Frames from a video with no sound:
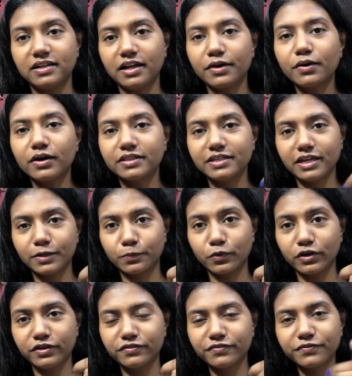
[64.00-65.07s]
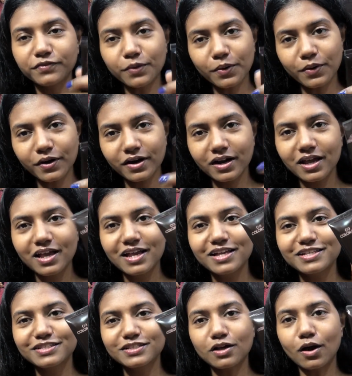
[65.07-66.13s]
I got the 8.4.
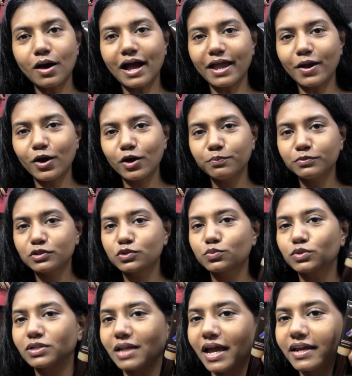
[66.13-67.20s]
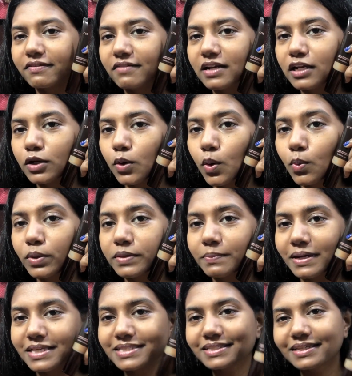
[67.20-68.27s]
so I hope this would like really go with
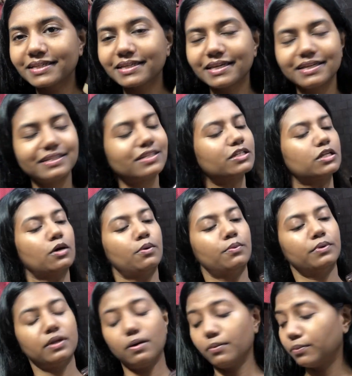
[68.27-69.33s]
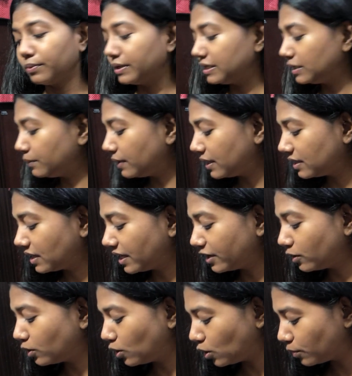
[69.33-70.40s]
my skin tone really well. I
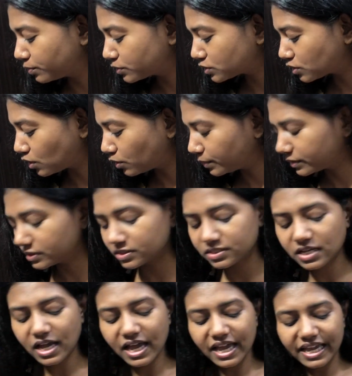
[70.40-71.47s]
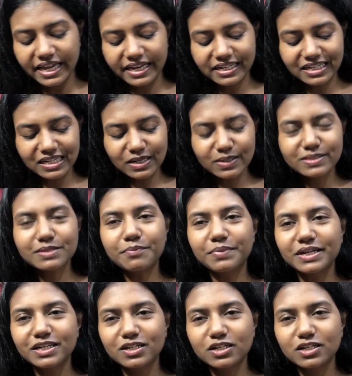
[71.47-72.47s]
hope so, because it looks a bit